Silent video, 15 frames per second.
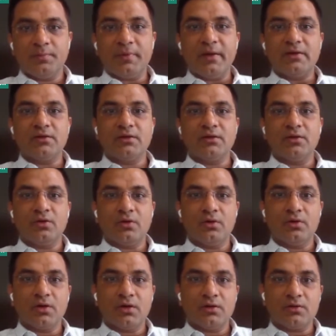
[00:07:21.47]
plenty
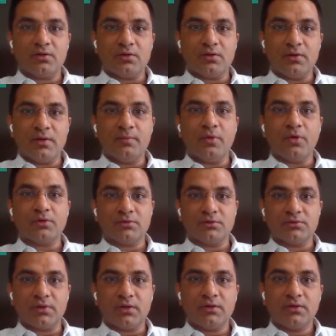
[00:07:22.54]
on our
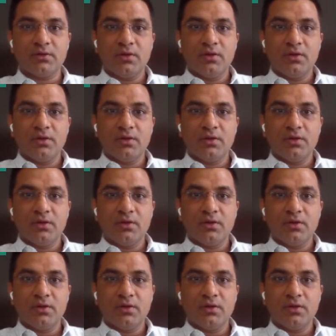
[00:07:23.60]
inboxes, right?